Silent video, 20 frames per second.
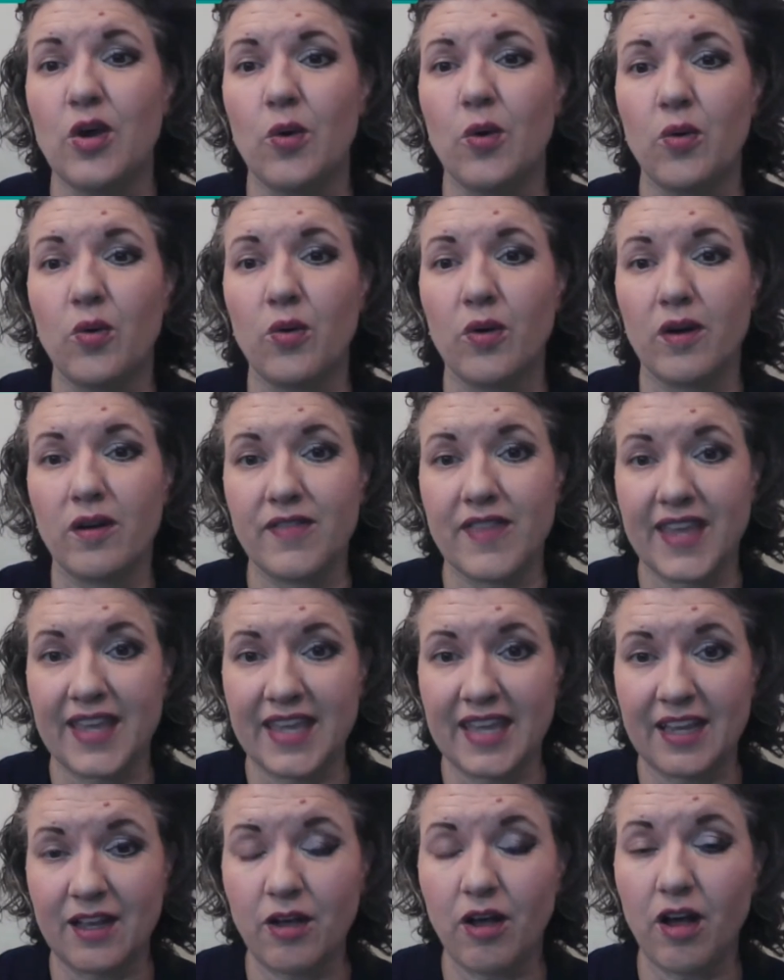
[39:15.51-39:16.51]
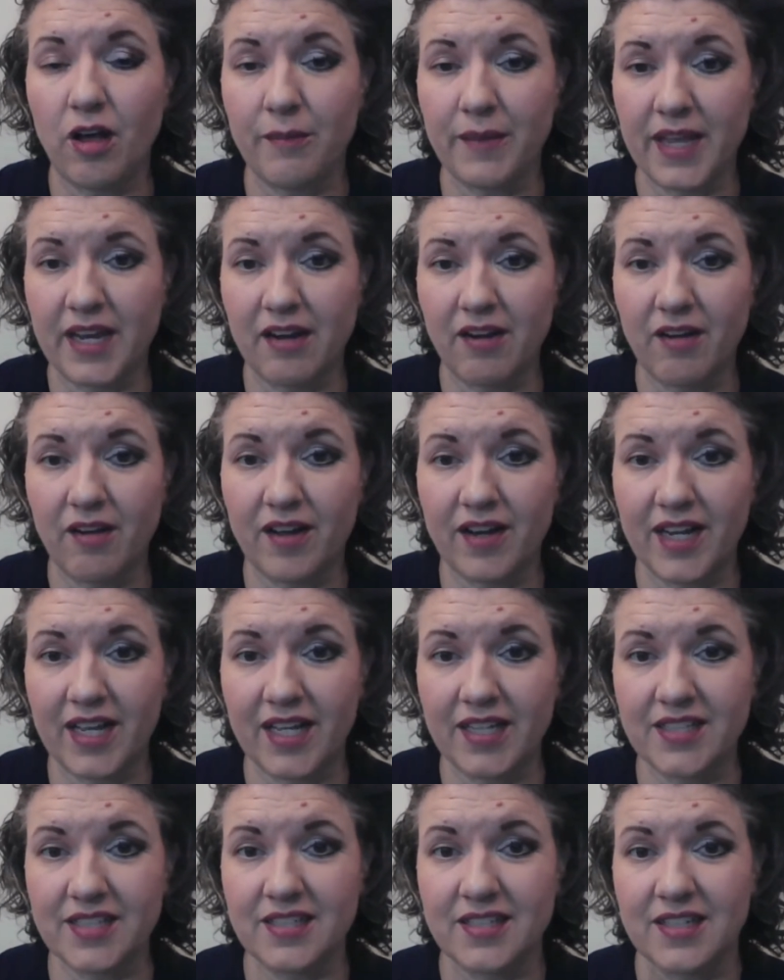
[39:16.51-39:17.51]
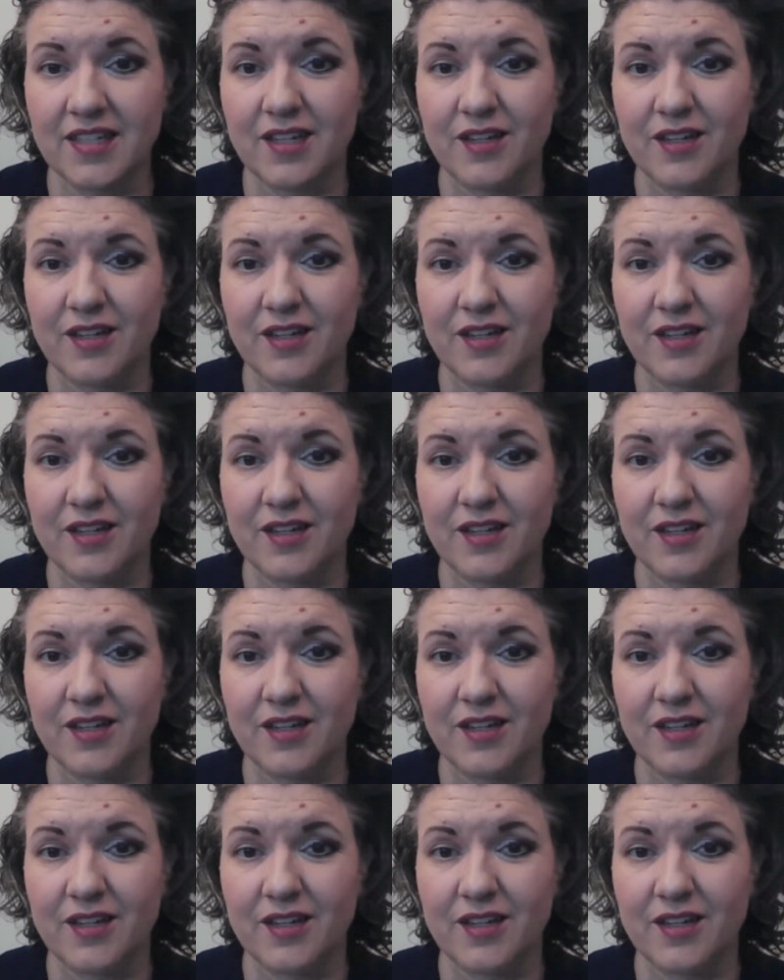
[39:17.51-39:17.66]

or they can comment on it